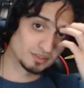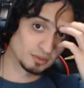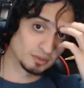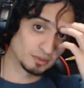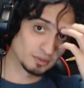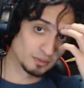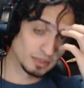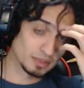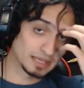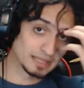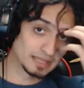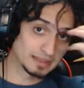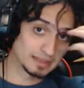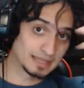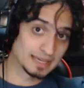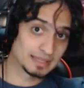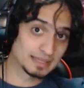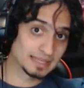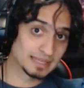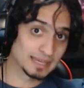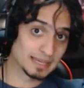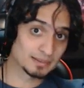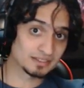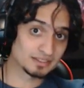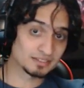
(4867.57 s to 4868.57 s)
and then
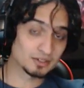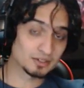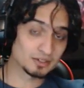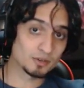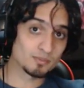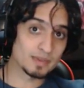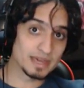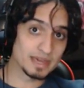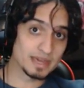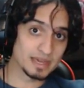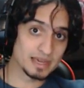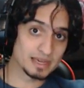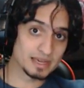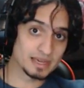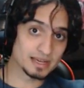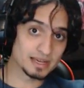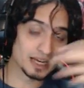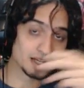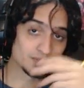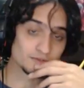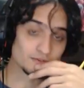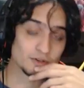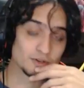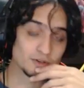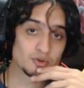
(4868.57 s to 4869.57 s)
that still may kind
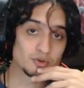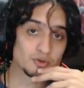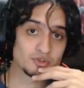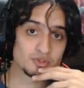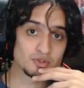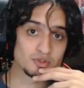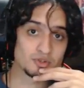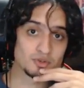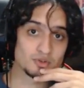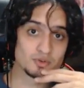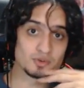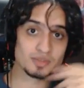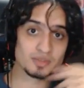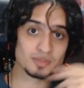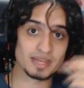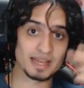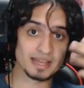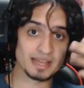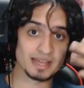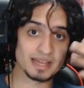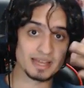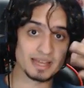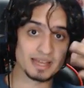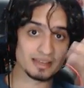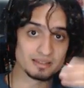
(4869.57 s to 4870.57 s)
of go to
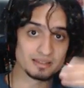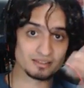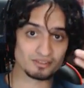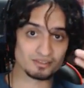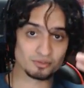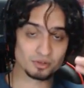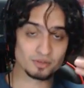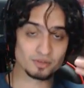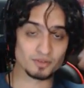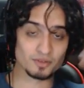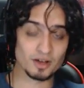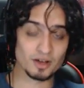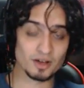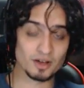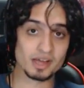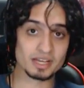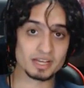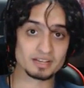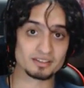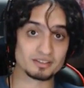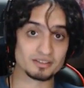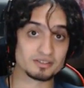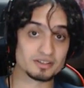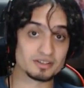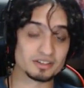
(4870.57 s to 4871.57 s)
that sort of audience
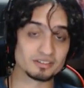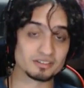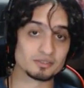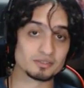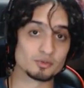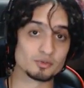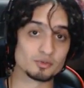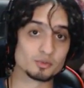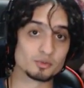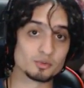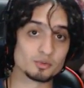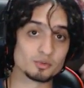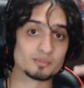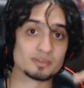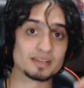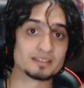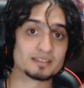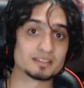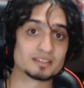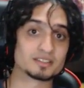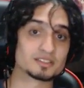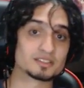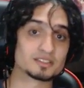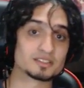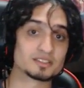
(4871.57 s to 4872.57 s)
that doesn't normally pay
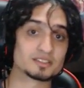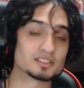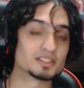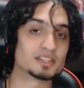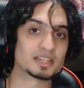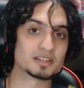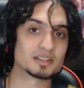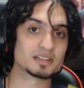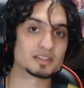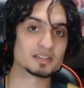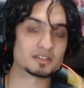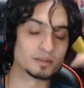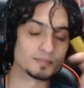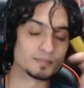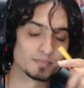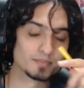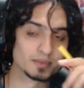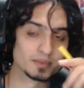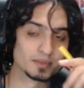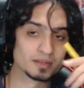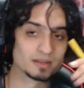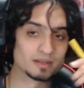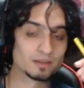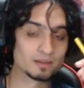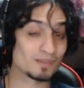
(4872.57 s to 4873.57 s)
attention to Nintendo.
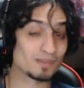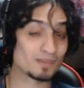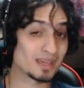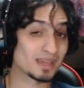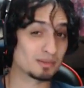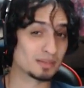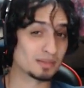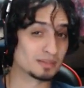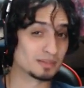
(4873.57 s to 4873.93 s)
Maybe.